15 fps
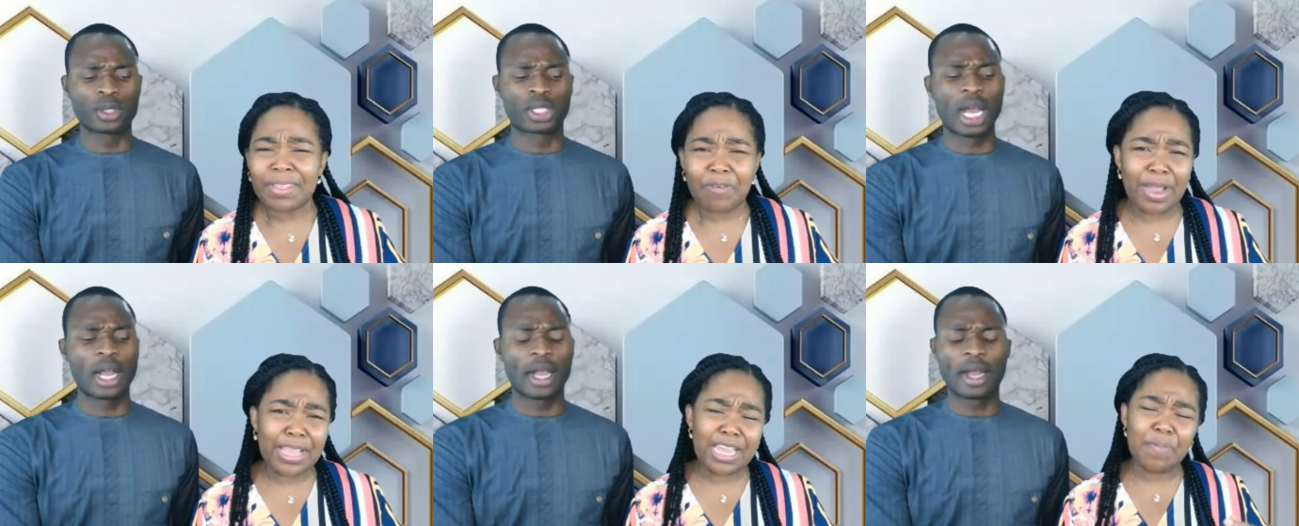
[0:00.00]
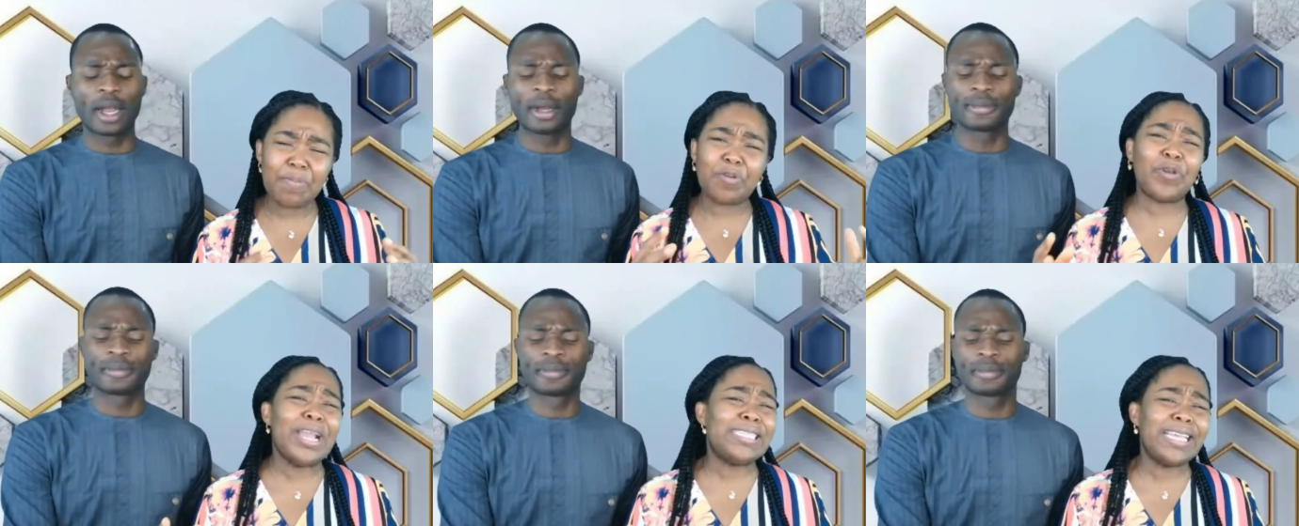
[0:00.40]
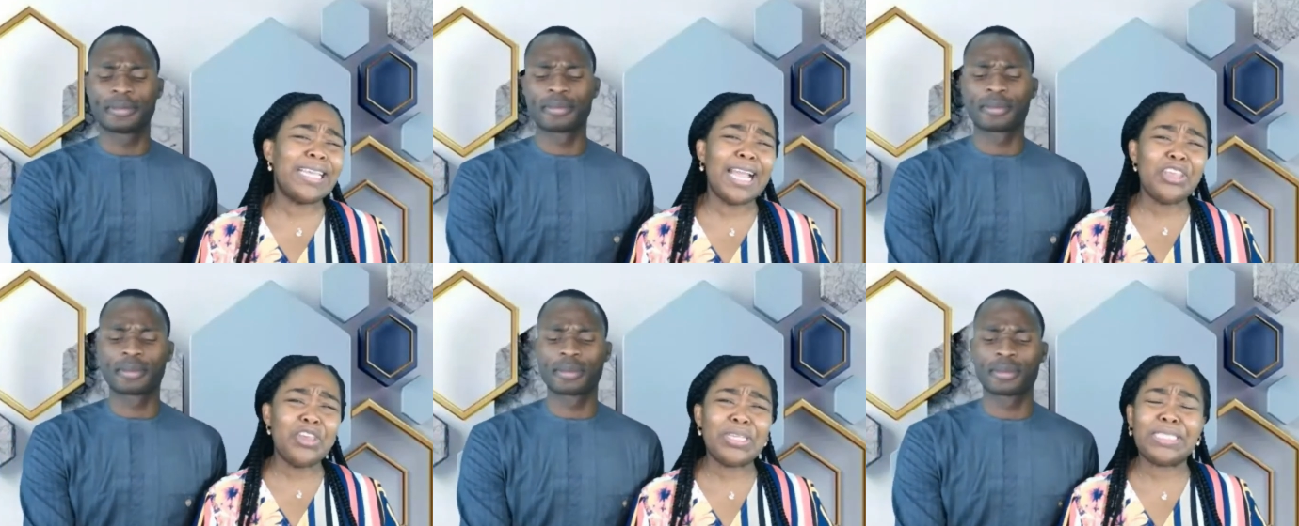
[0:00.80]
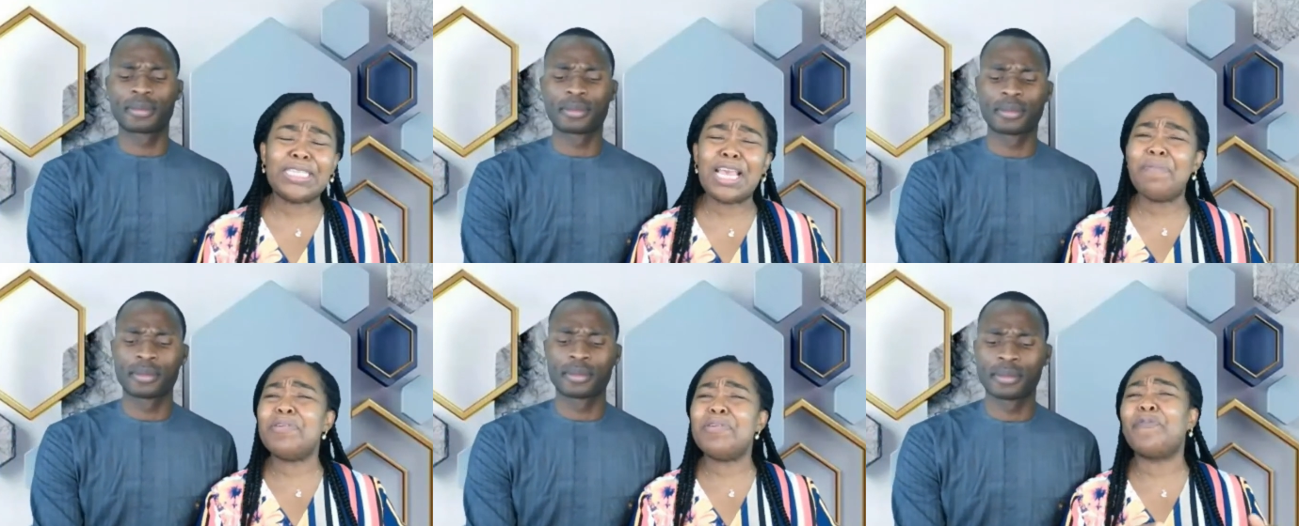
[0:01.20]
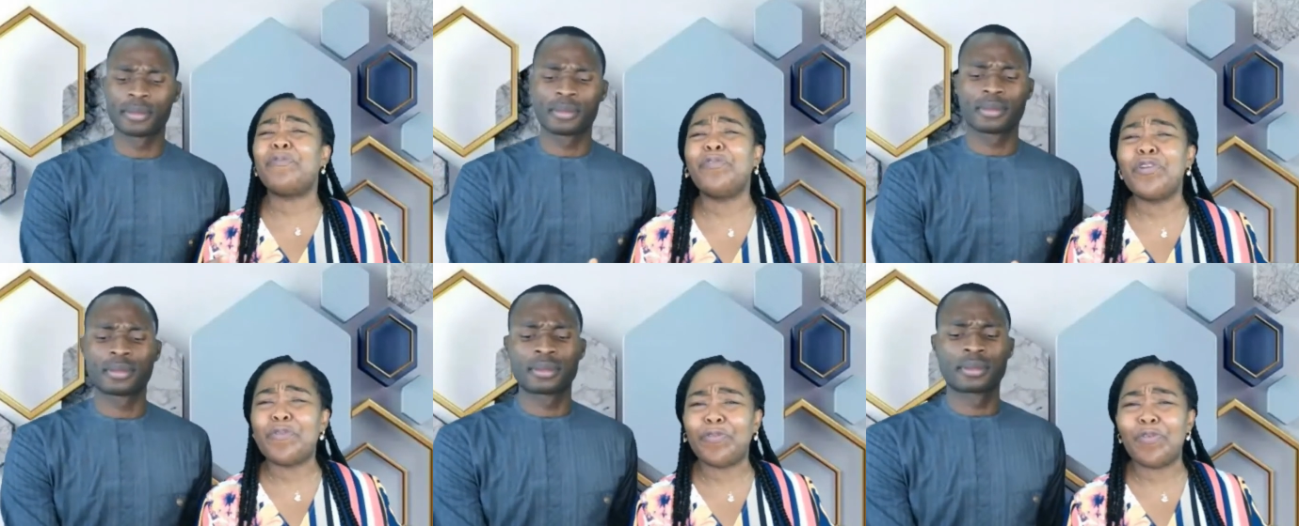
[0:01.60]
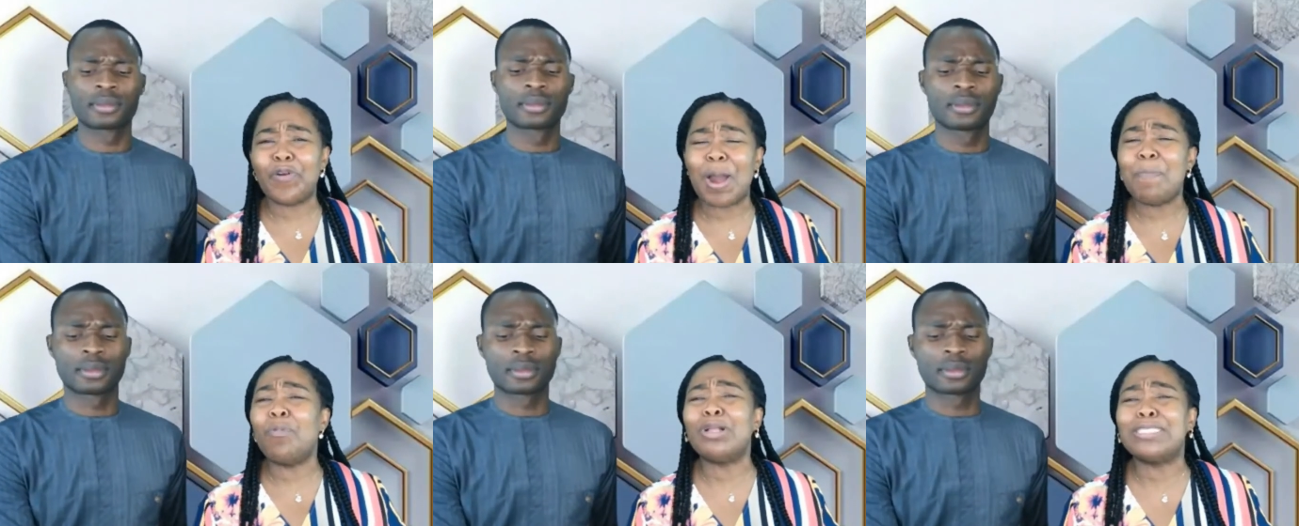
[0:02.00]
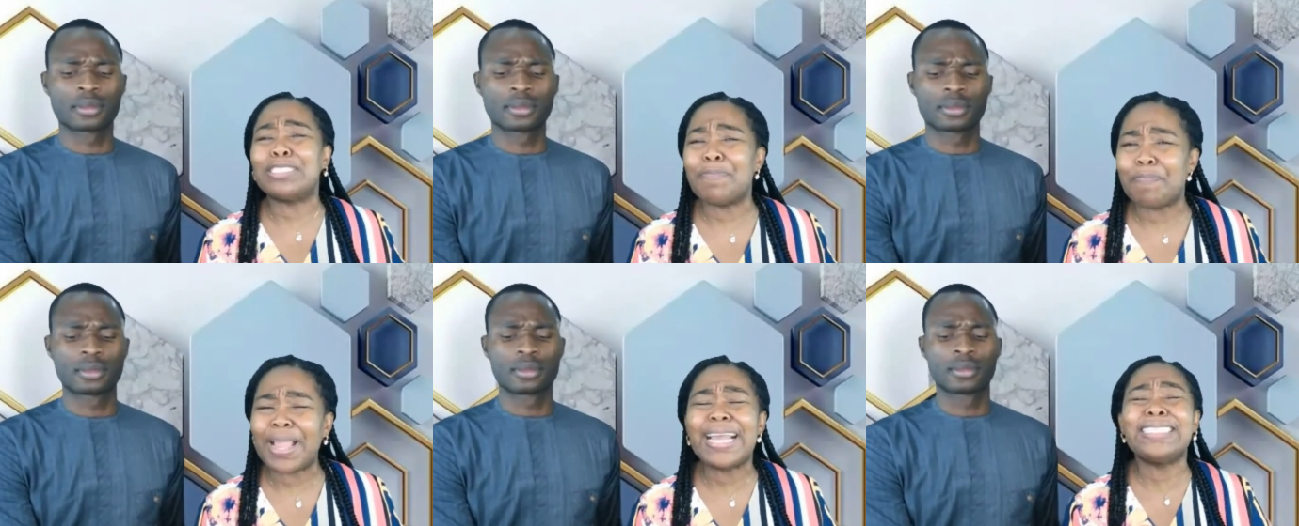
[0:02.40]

Speaker 1: When He created you, He said, Be fruitful and multiply.